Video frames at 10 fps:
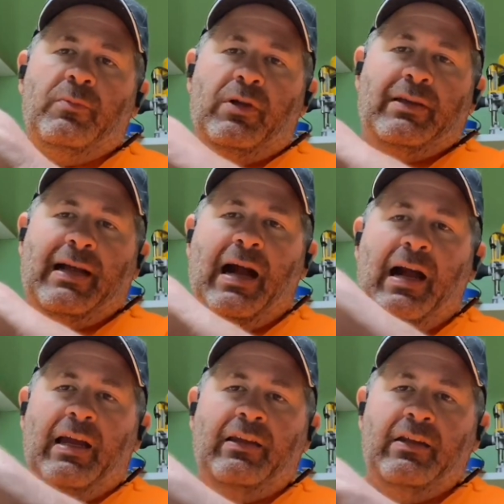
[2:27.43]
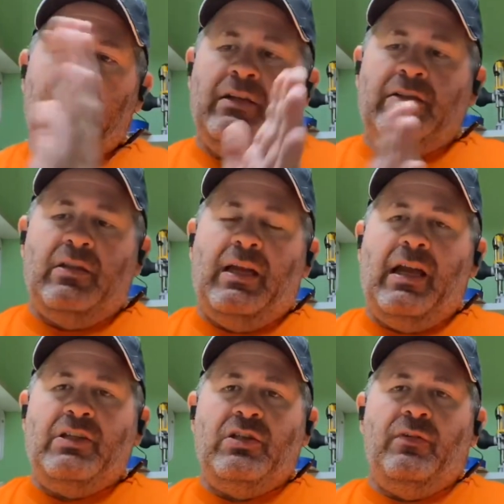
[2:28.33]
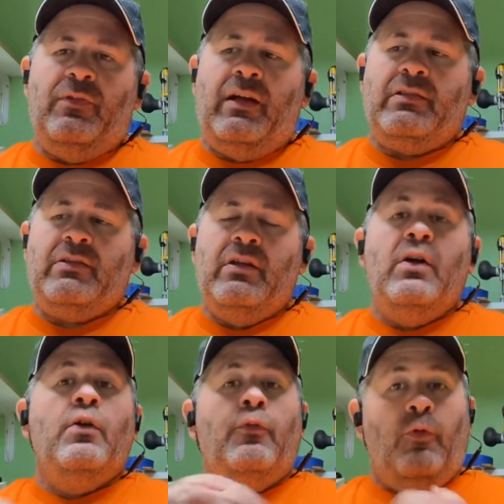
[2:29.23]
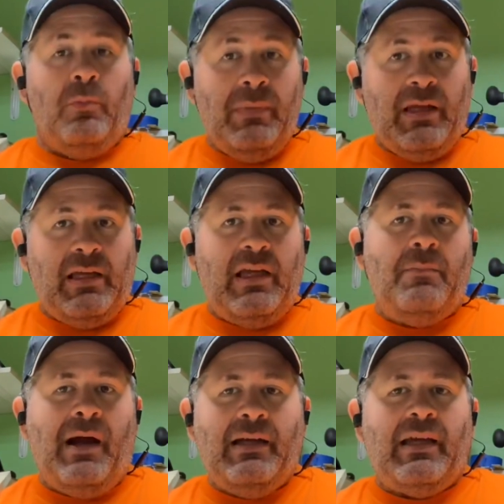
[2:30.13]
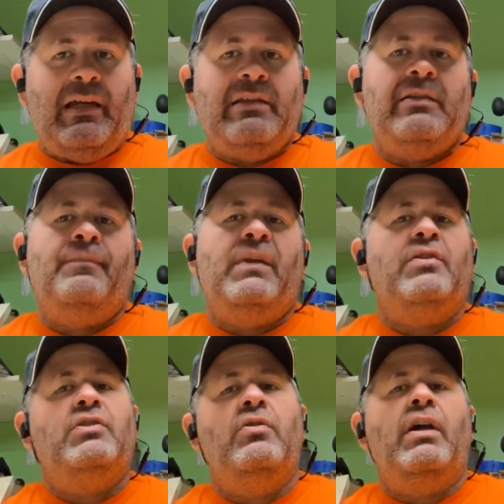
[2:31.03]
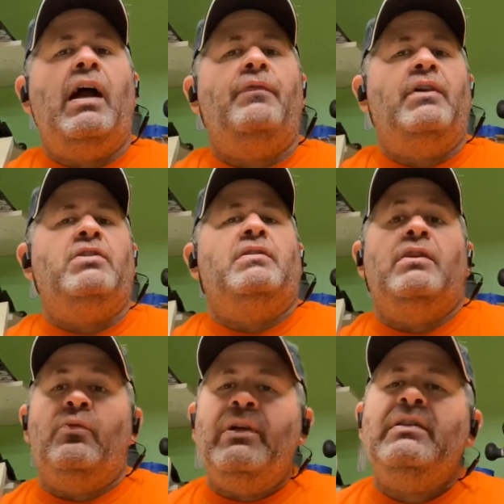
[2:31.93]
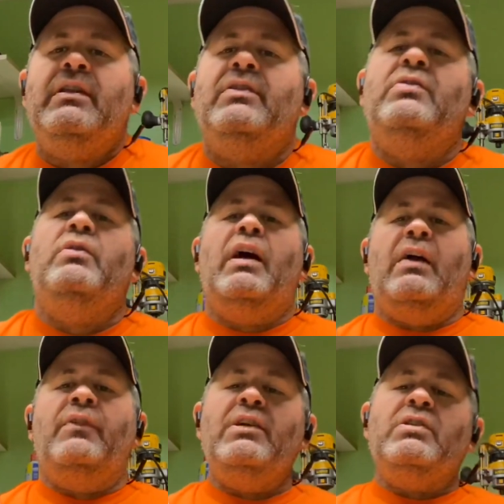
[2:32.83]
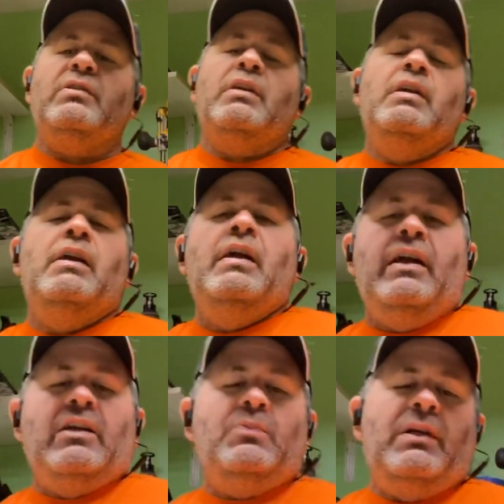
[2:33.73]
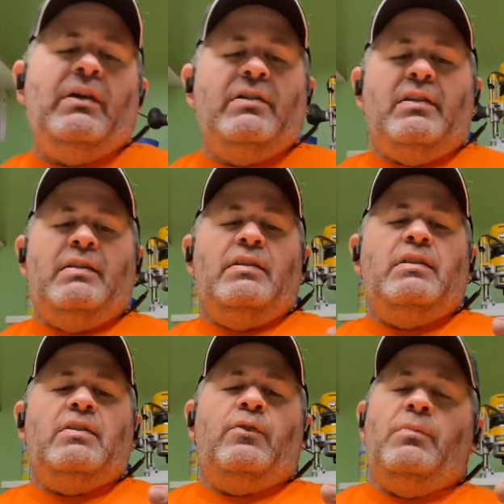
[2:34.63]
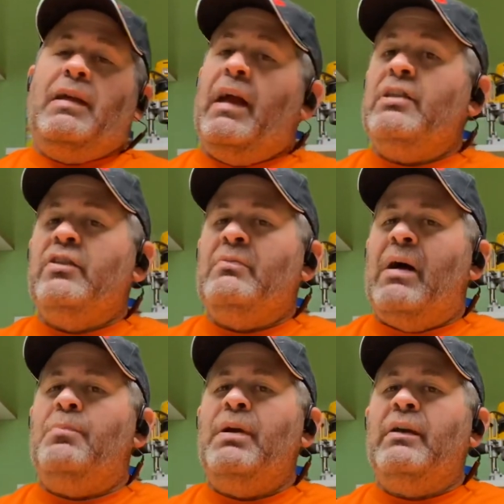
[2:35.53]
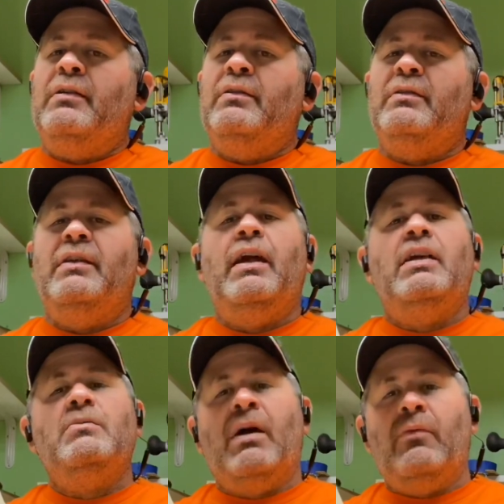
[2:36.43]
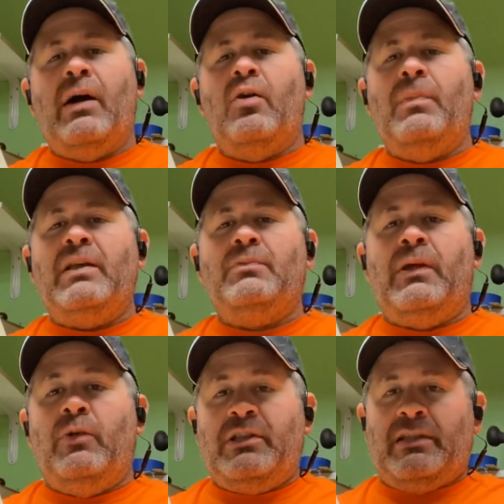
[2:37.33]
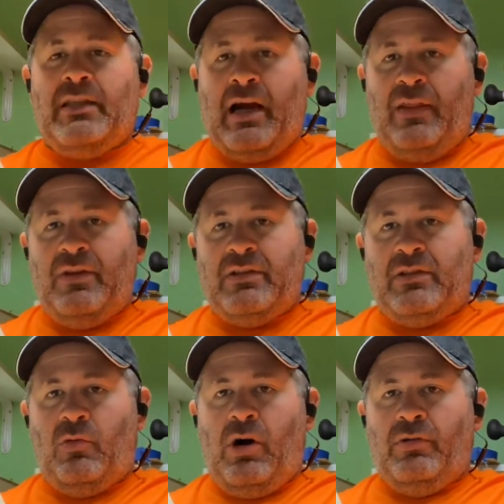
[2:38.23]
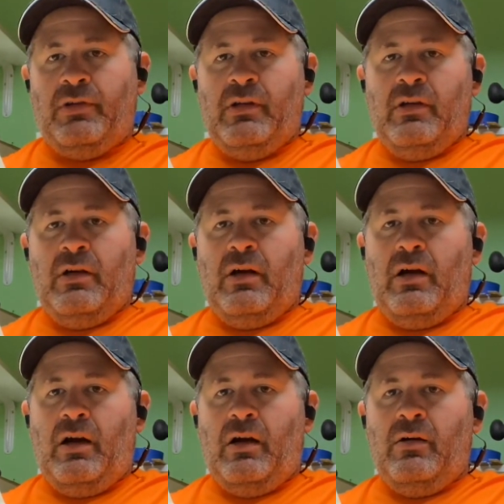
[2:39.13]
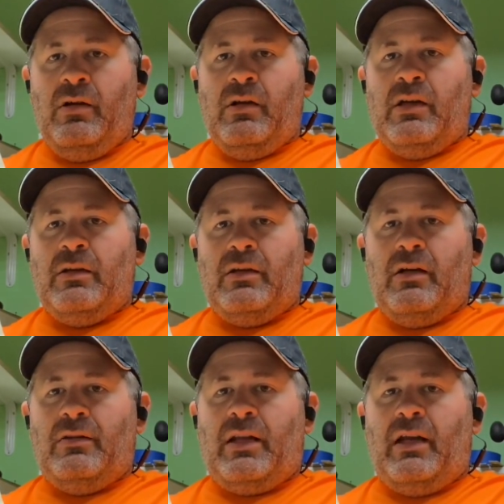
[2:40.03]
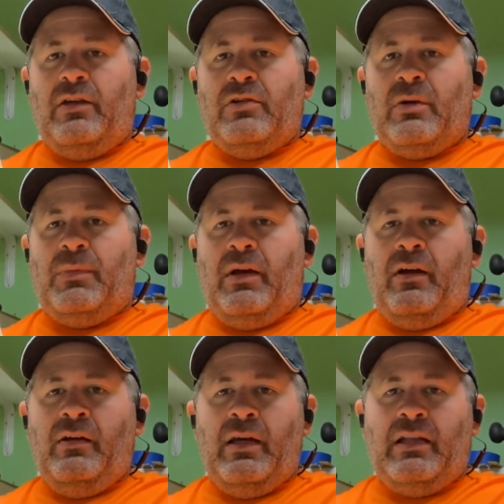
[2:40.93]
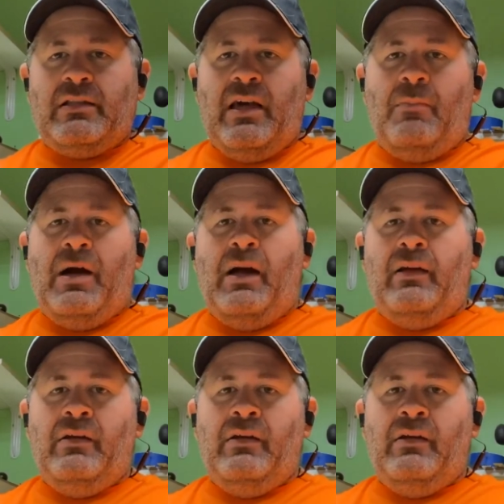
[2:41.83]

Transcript: guide to the edge of your fence, for me, in my case, is 2.5 inches. And the reason that it's 2.5 inches is because the distance from the edge of my bit to the edge of my router base plate, which is not this DeWalt that I use up there, and it's not my